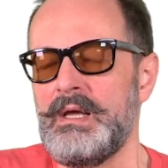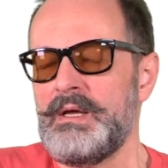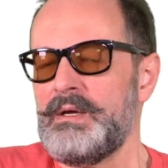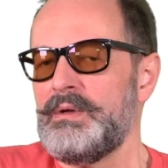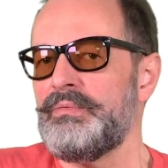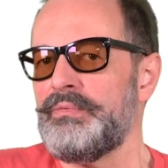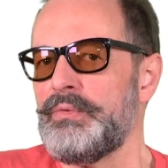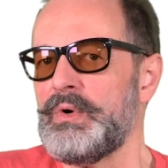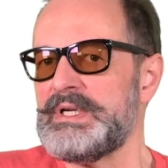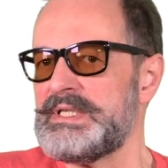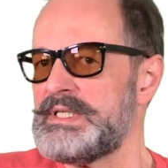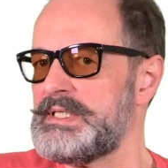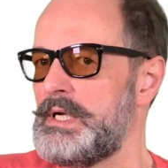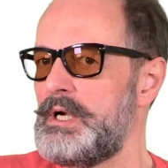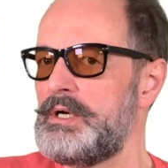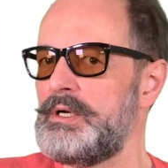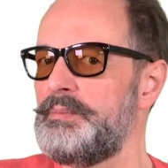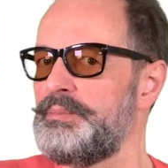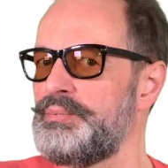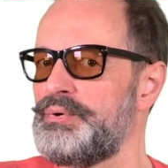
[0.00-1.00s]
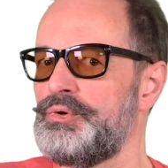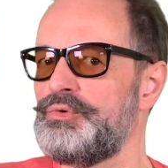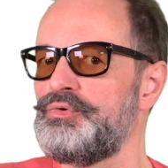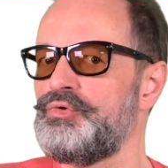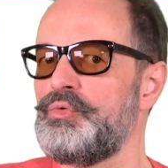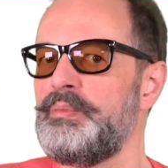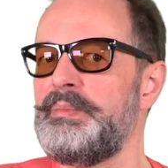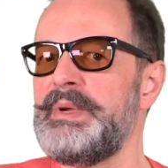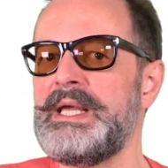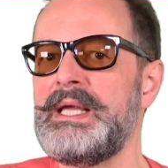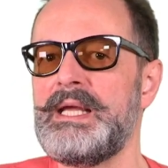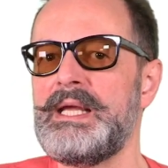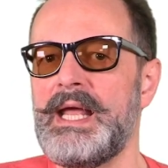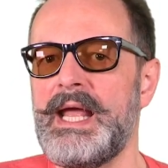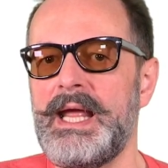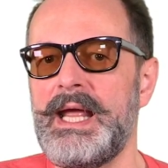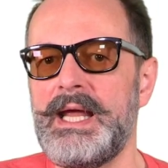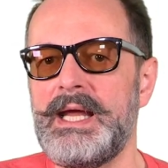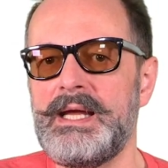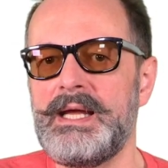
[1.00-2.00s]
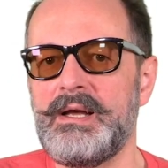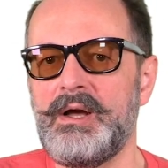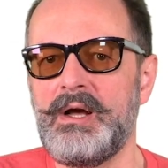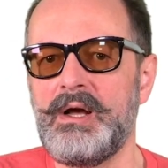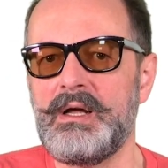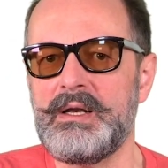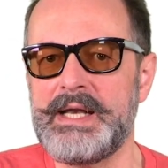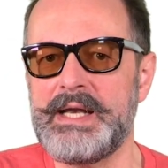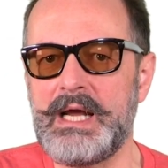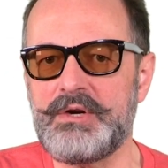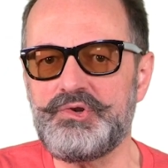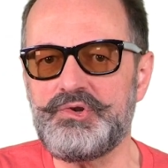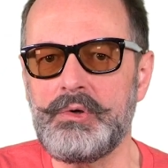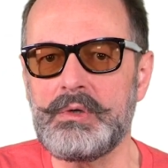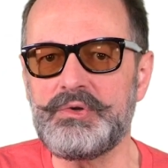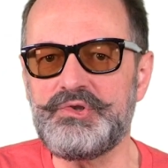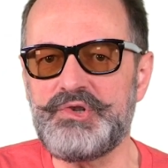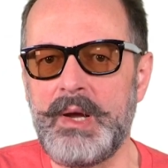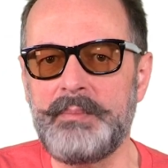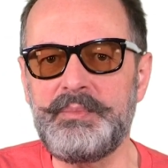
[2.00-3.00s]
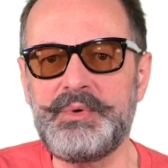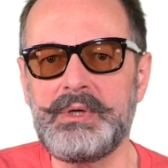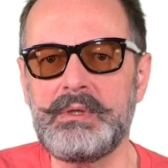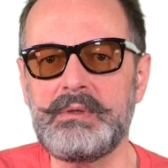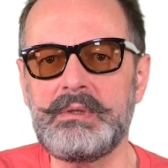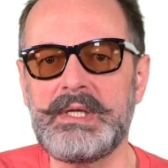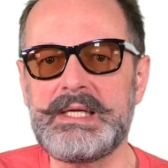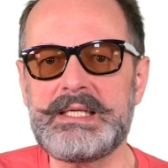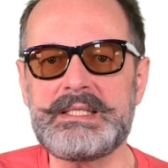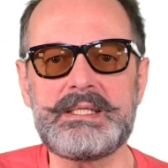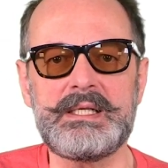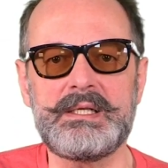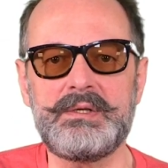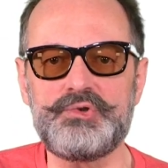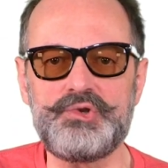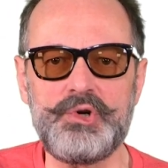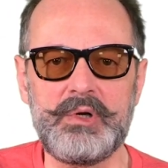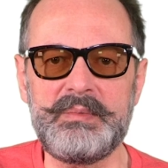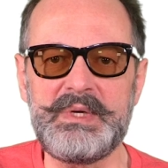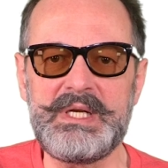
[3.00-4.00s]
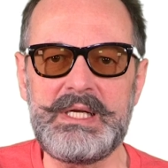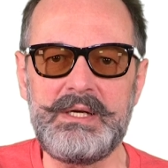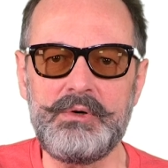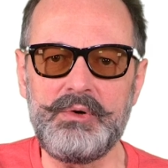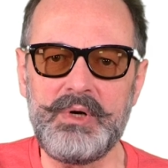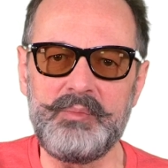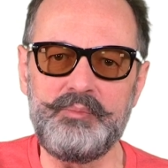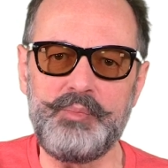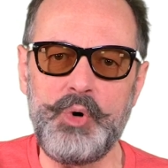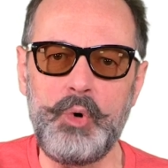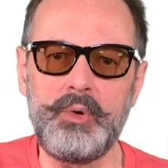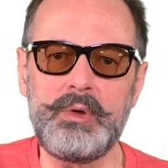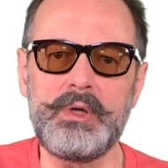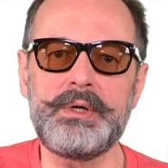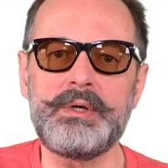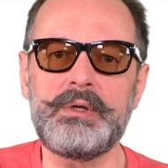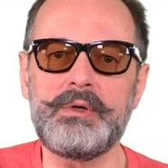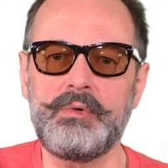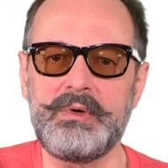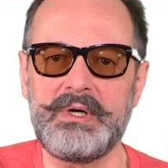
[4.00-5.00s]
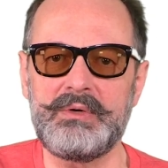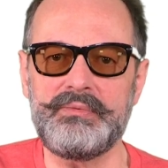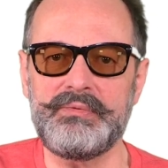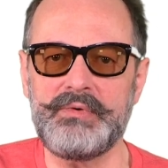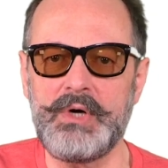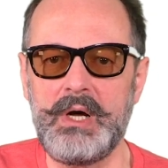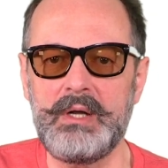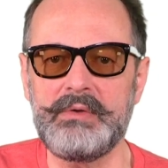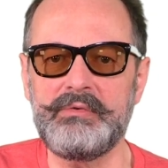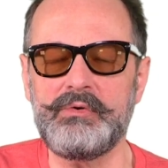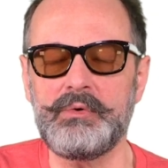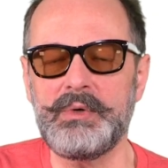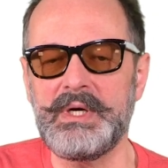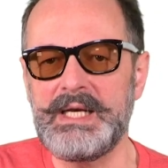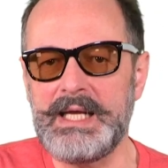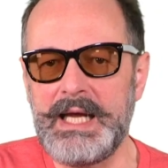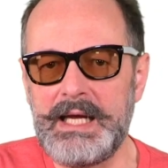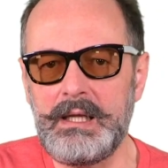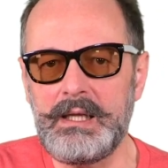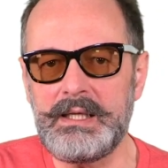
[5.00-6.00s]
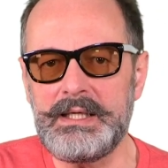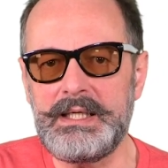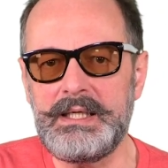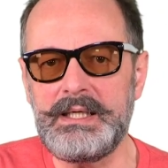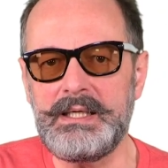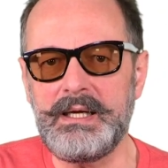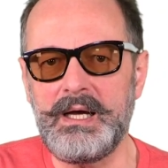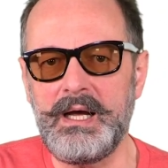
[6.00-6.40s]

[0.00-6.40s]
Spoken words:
for a startup to be a national champion, let's say in Germany or in Poland or in France or in Italy,